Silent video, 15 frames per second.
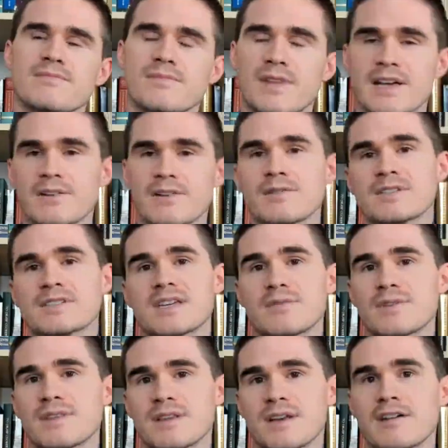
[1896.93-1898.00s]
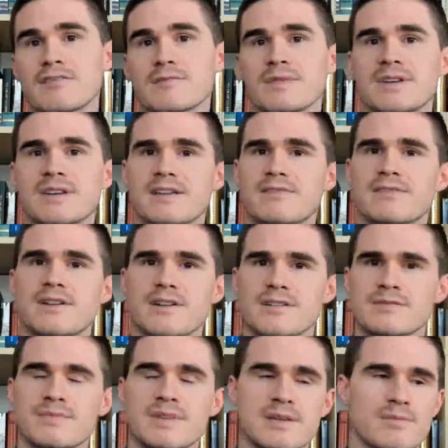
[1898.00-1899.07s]
like what we said with the government, if there's
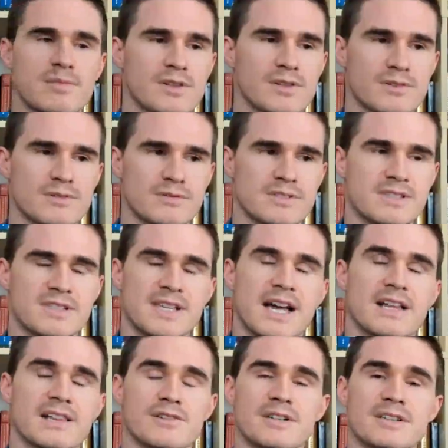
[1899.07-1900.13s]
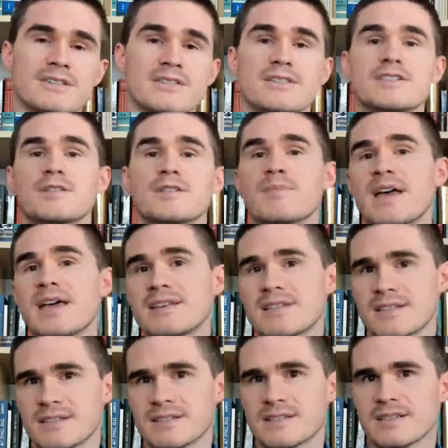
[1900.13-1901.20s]
people whose salaries are
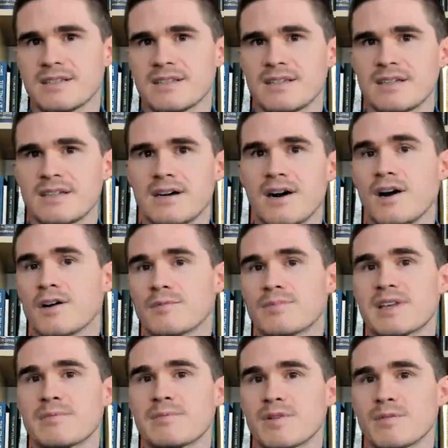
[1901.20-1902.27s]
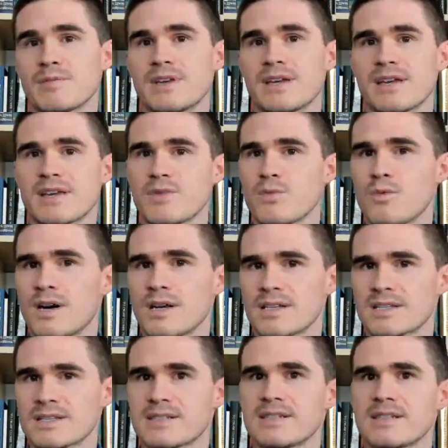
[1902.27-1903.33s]
dependent on people being in
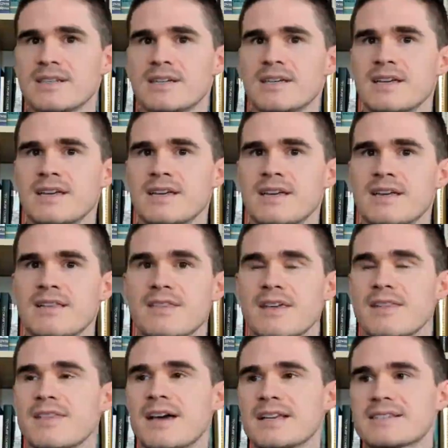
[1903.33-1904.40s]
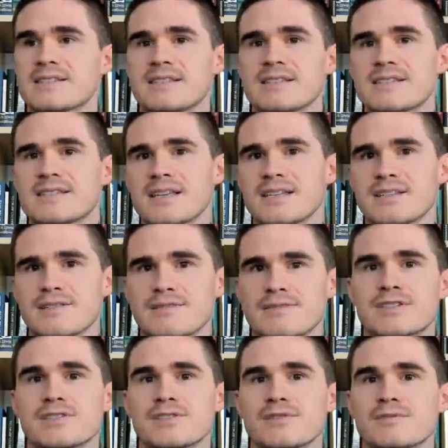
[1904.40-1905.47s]
want, then that's an incentive
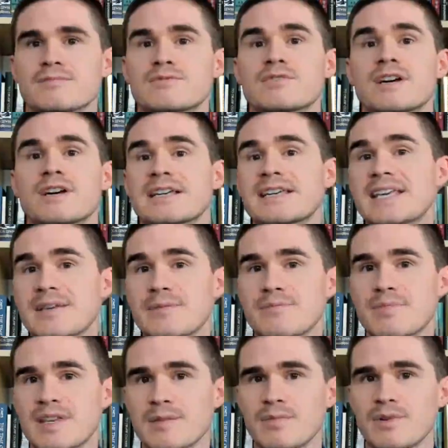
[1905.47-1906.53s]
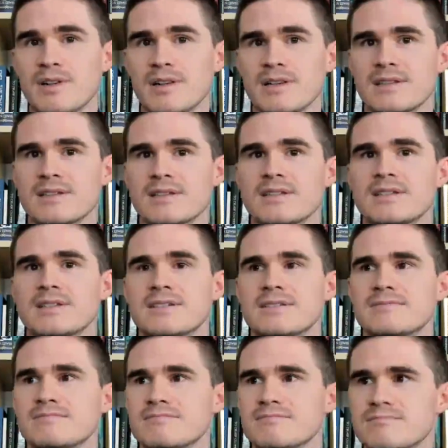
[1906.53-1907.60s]
to try to keep people
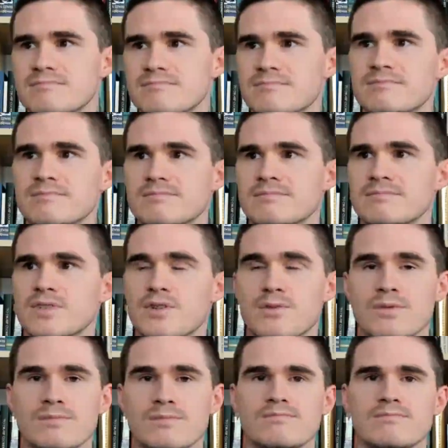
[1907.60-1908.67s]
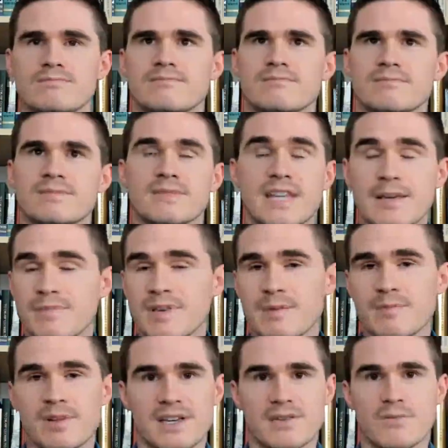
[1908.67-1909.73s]

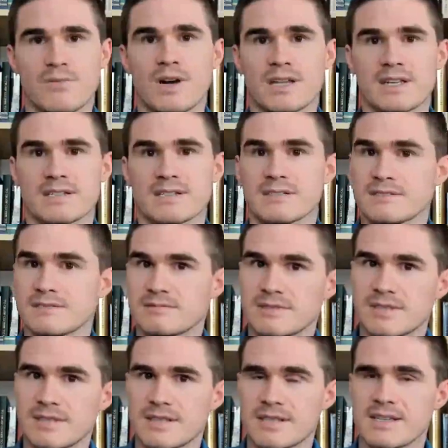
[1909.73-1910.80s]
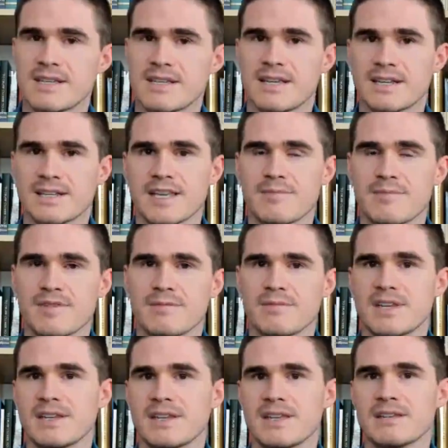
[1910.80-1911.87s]
in want and keep them
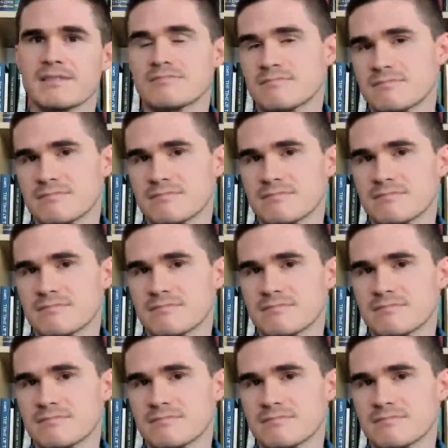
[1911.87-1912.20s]
needy.